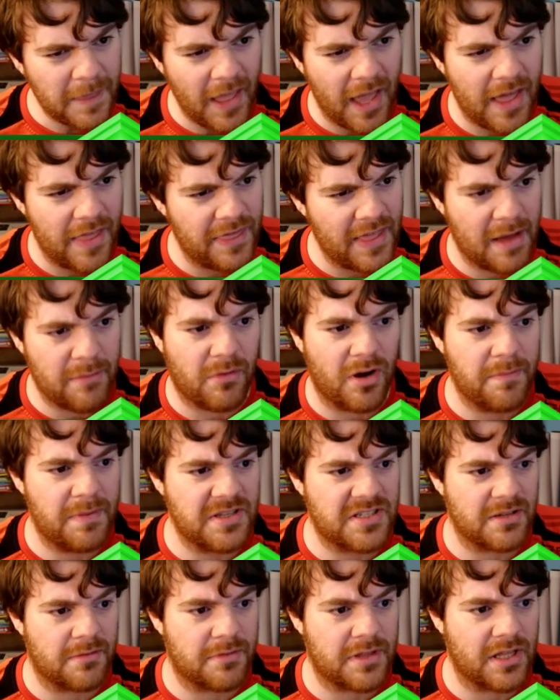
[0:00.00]
and that might
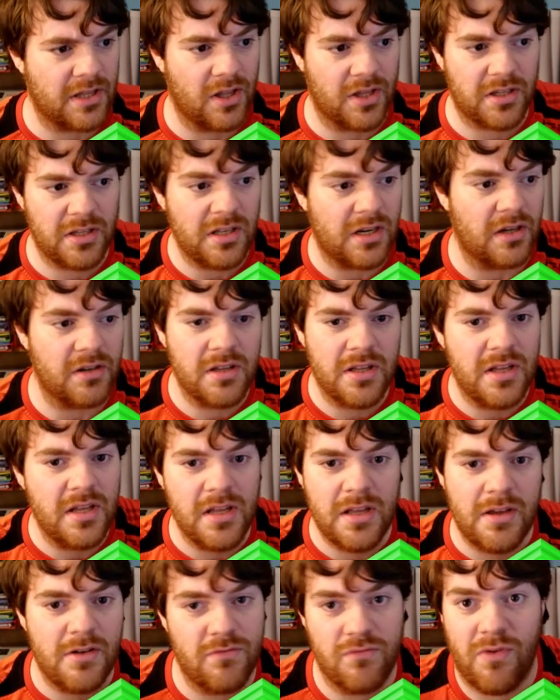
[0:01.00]
be something like, you know,
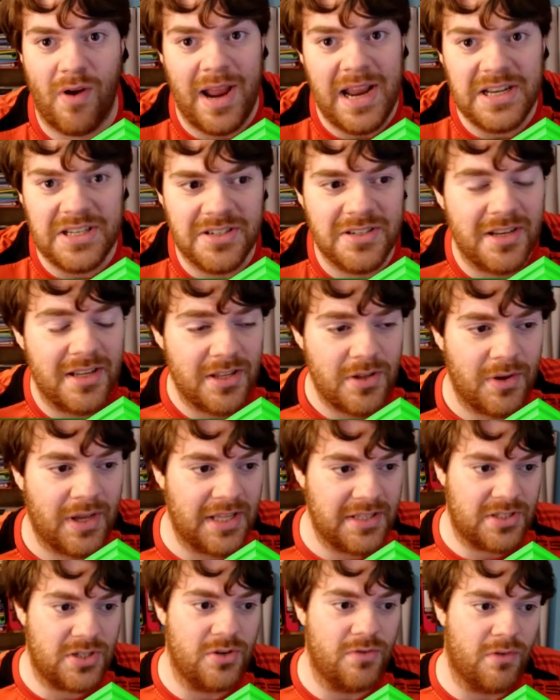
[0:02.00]
Raiden. You
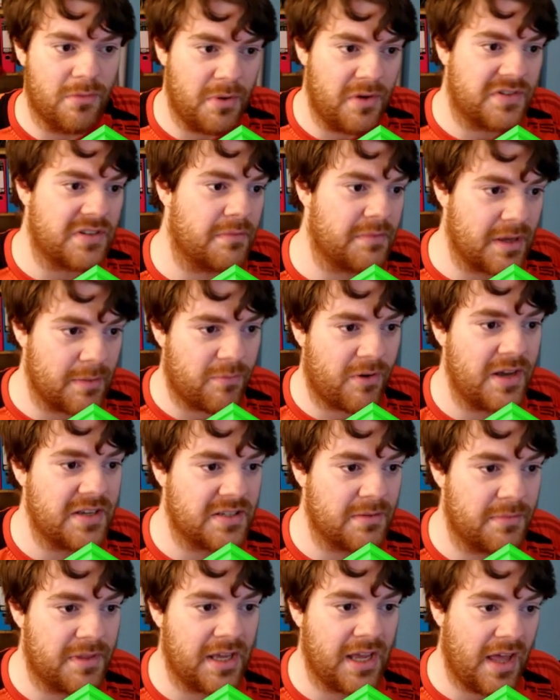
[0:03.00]
get to remove something, break
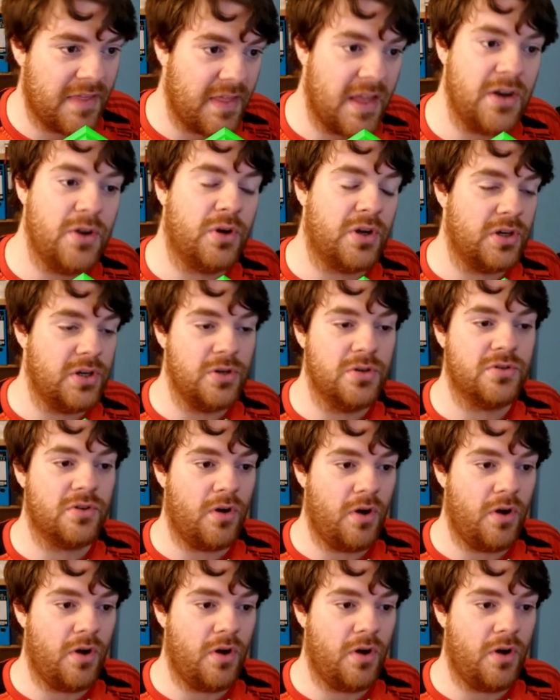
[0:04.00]
something, and then you could use